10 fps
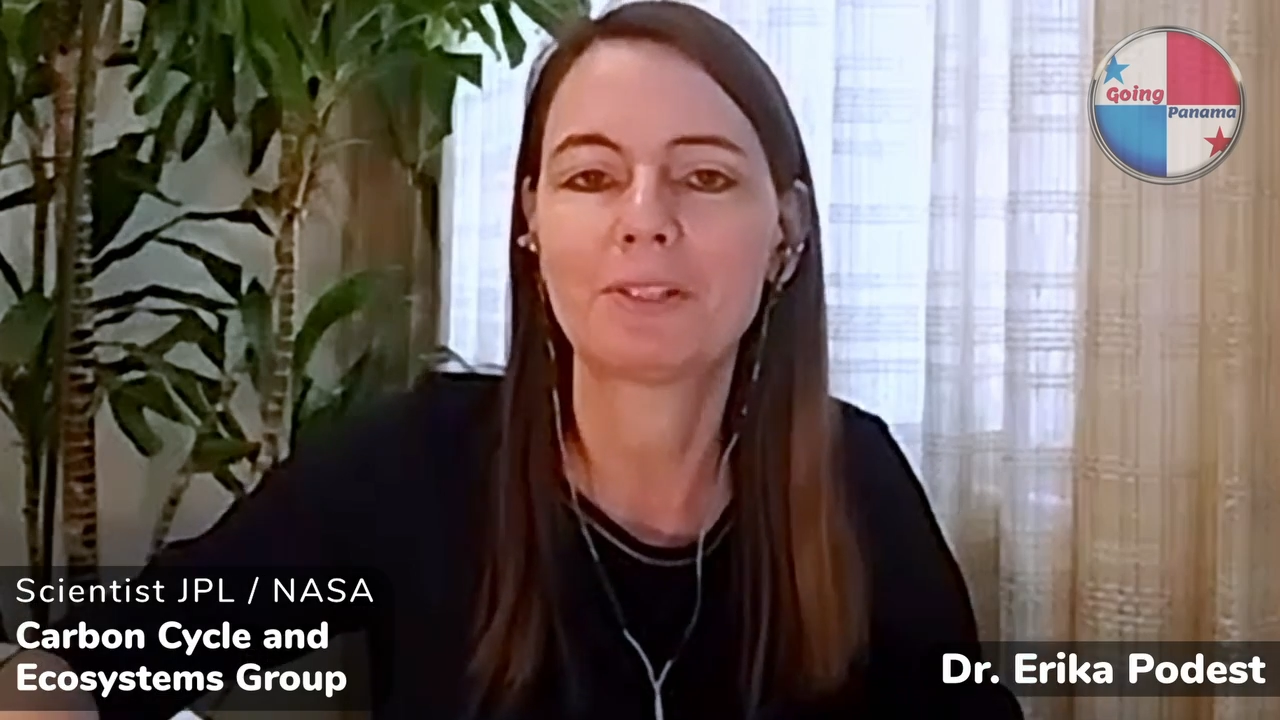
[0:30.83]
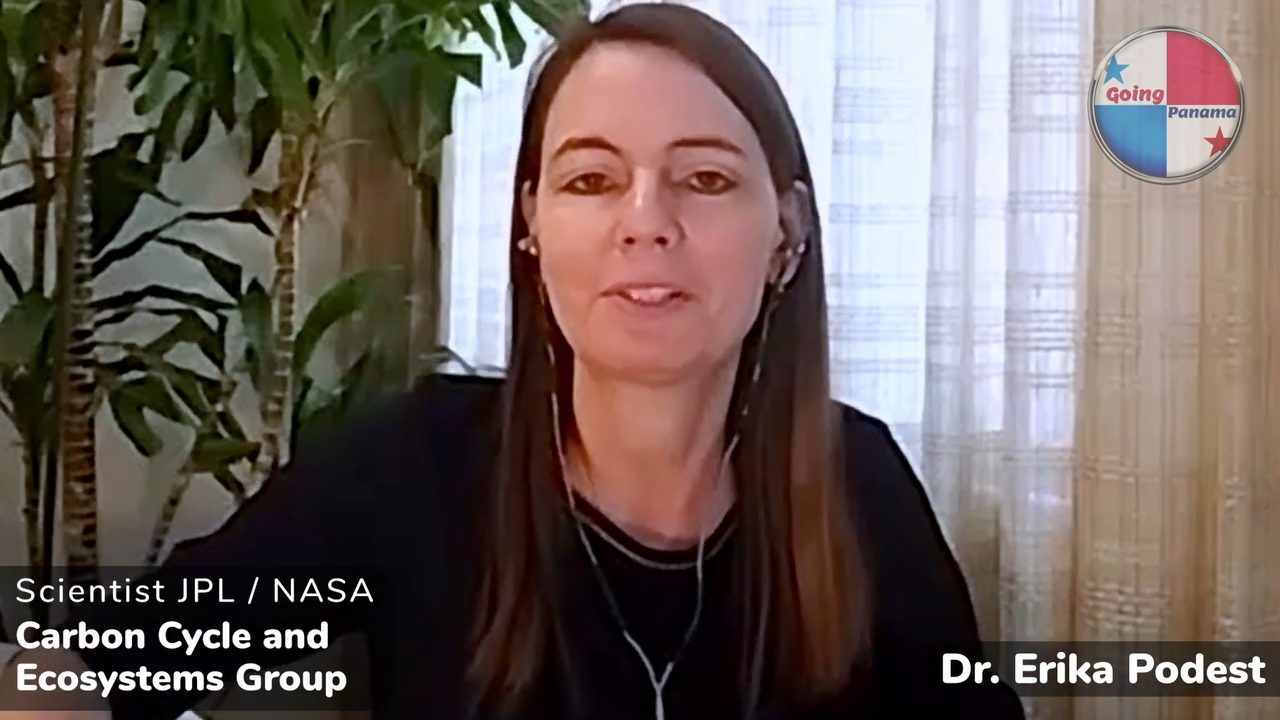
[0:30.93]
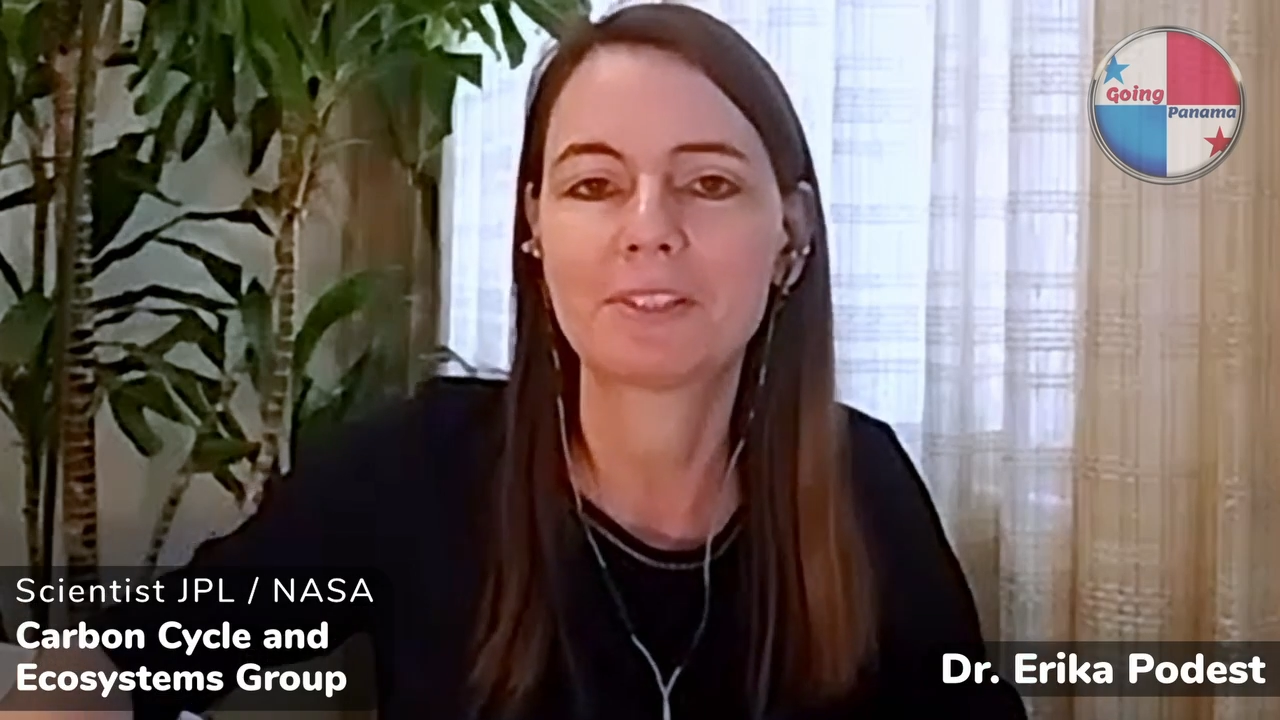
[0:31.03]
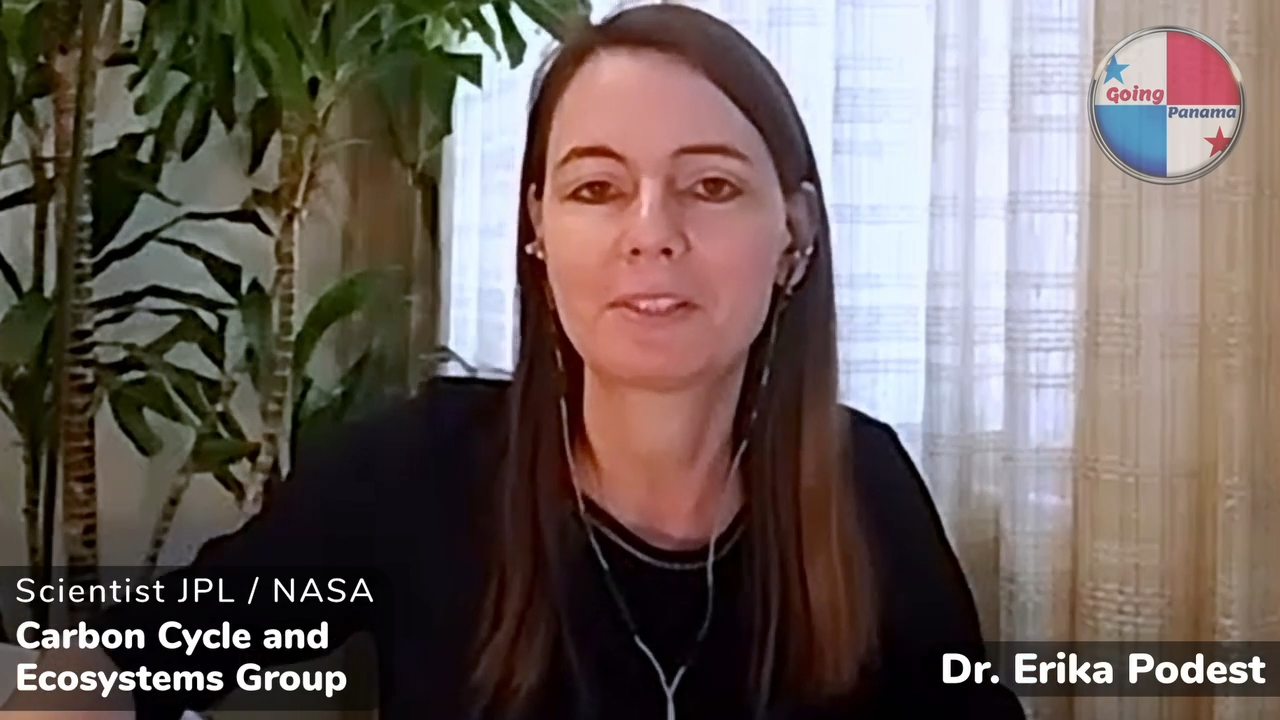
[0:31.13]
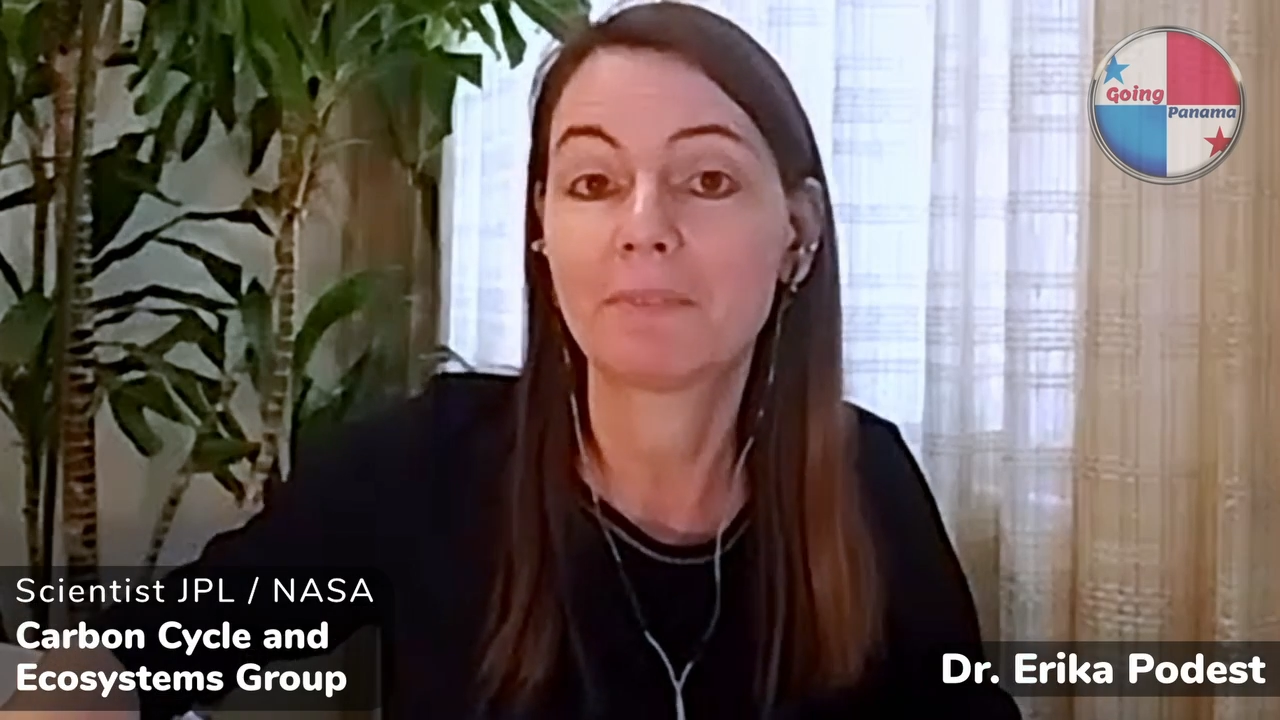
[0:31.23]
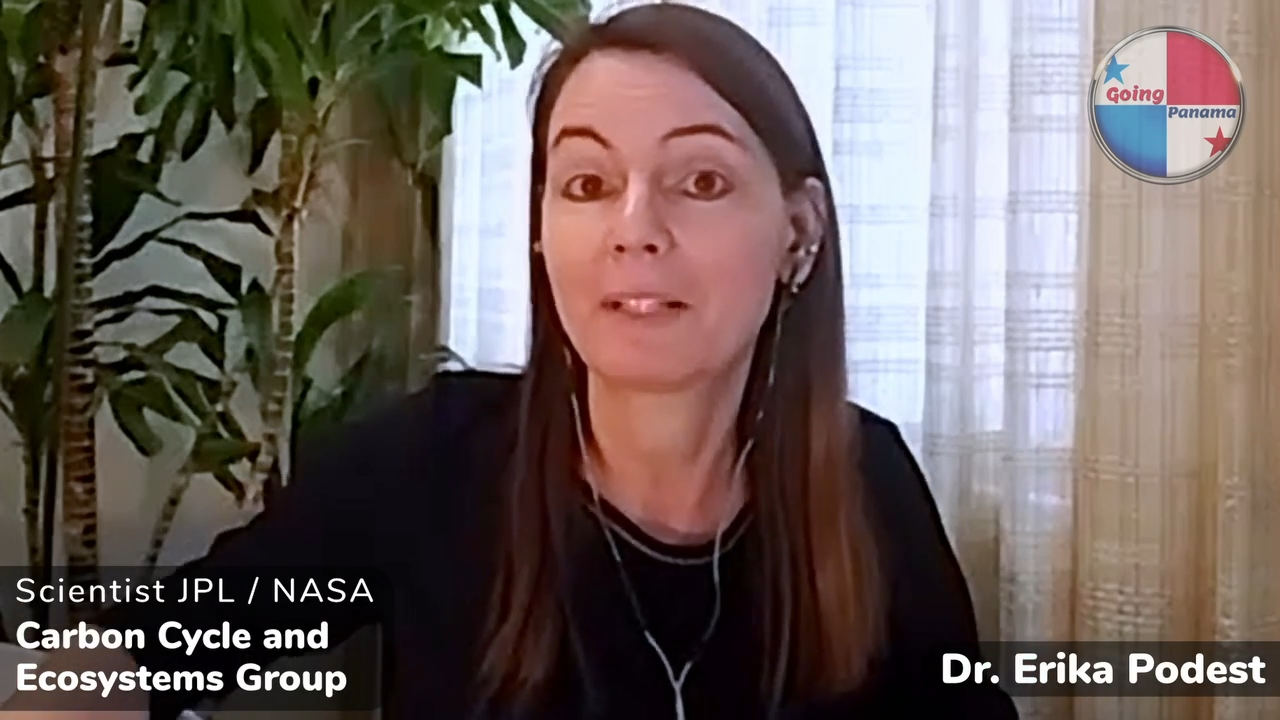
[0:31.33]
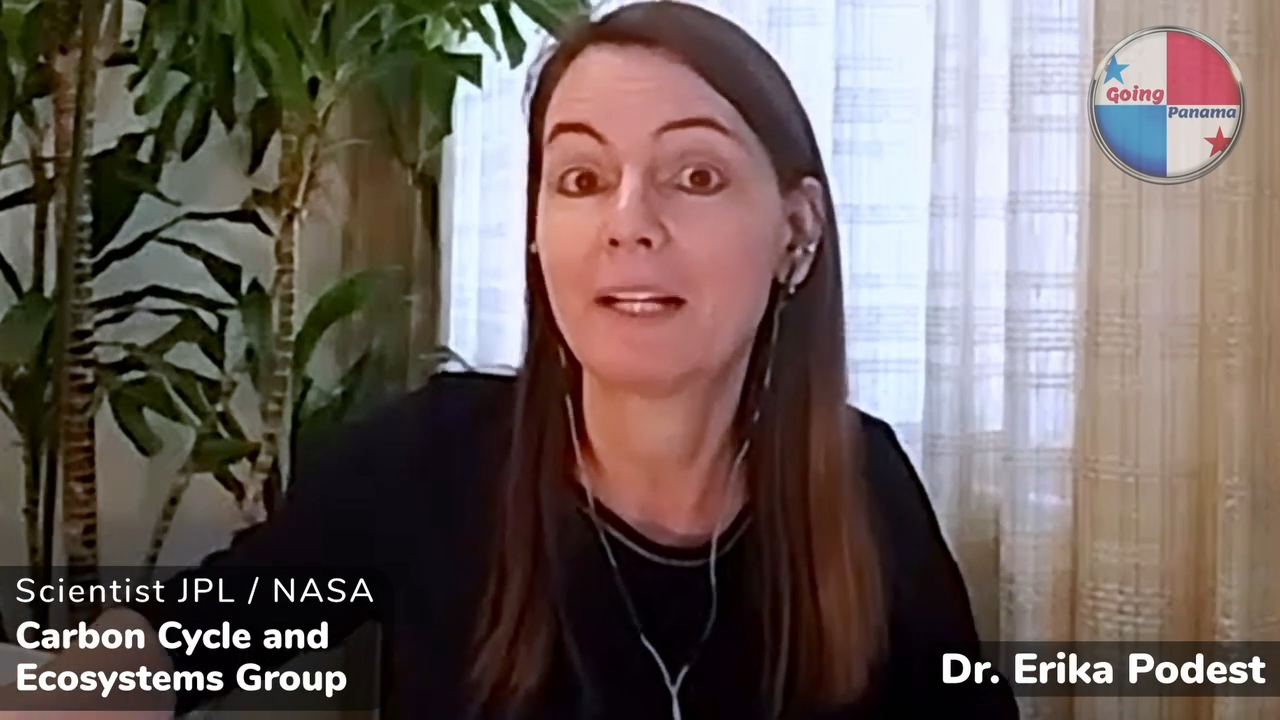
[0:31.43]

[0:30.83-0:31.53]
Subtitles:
system